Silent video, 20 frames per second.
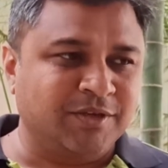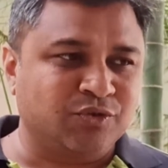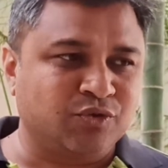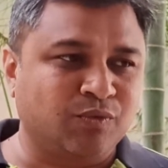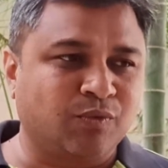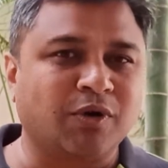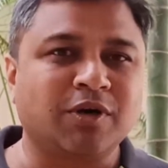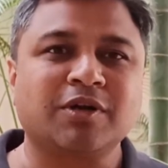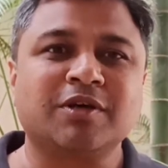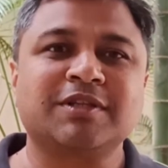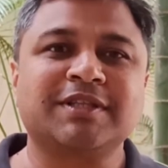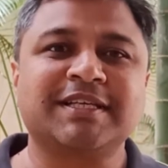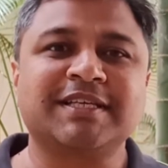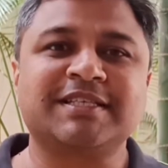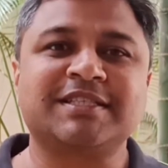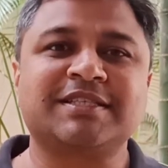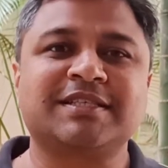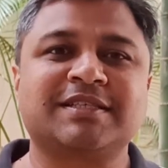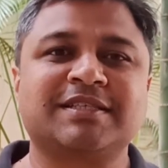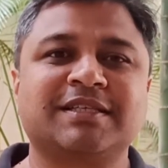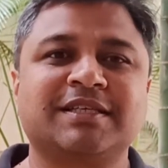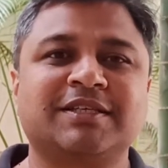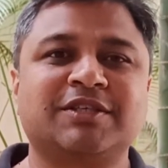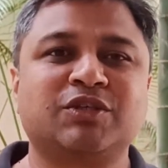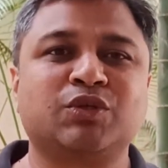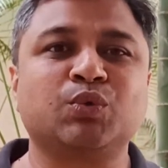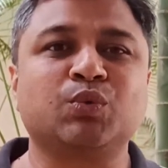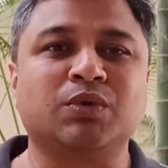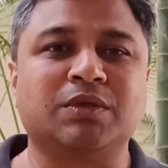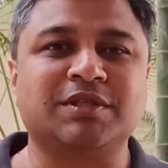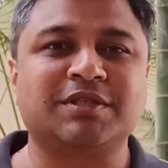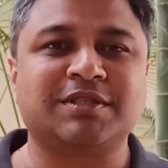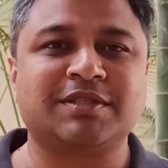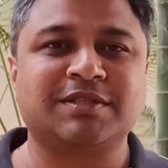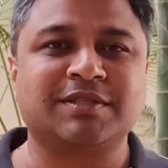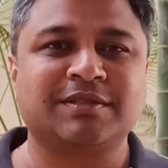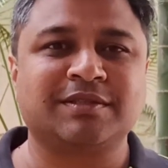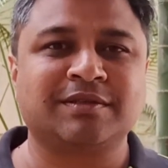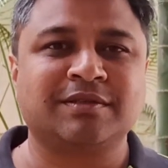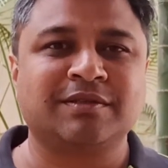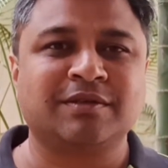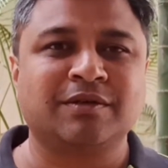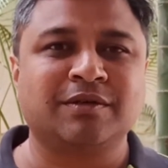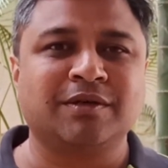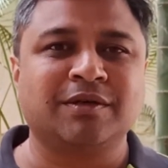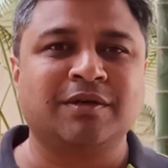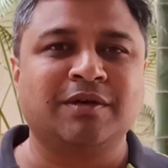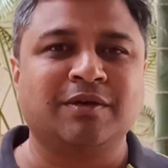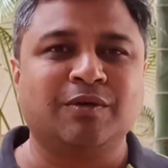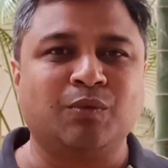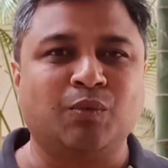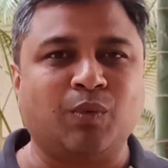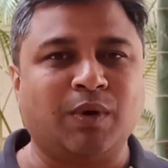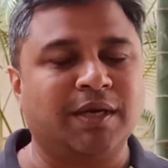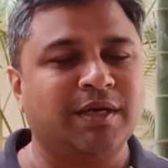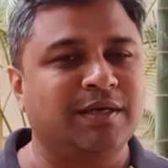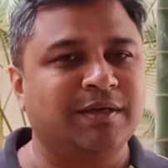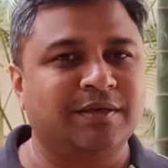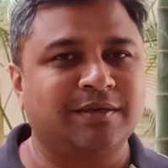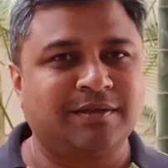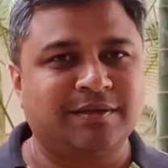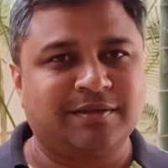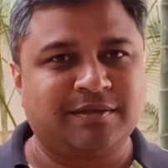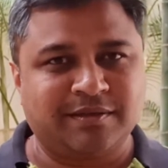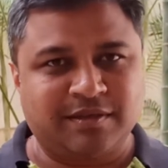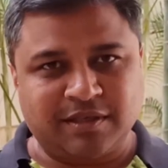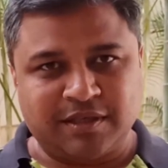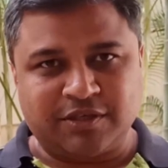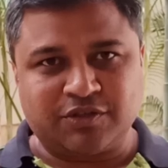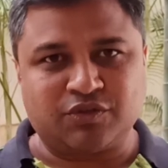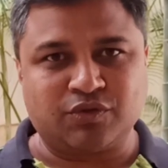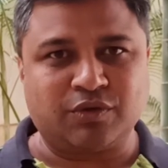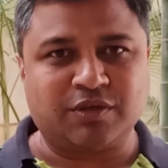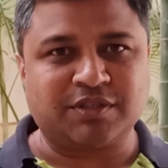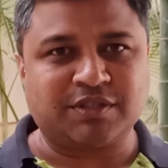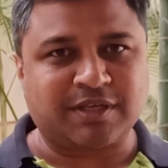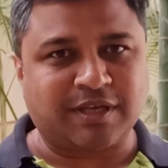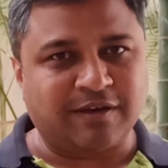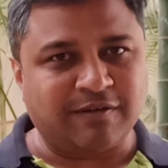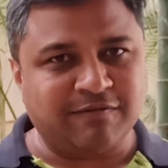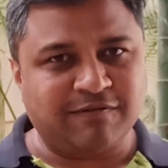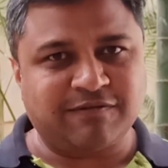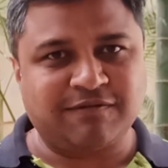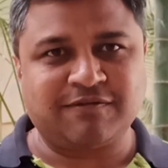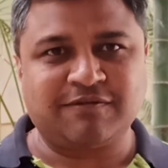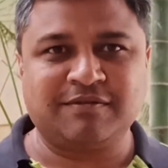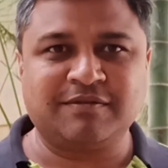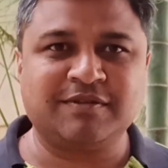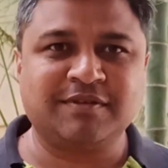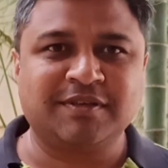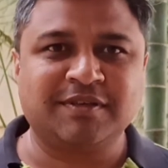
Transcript: So, what are these tools? One is yourself,